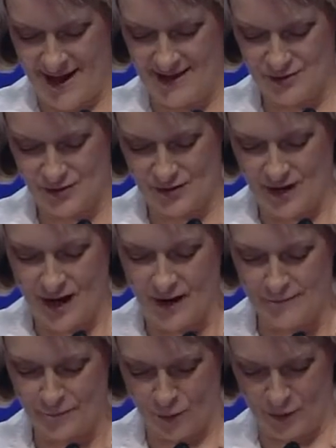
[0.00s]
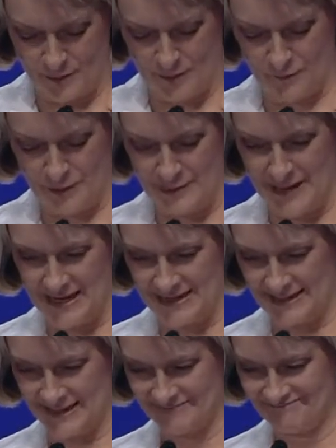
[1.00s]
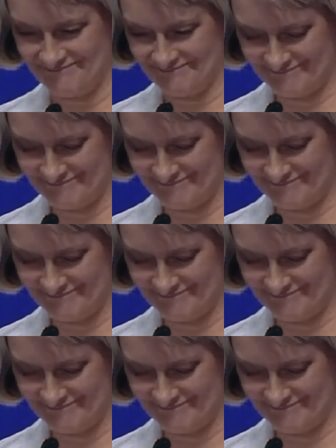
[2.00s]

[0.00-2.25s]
as a form of remaining.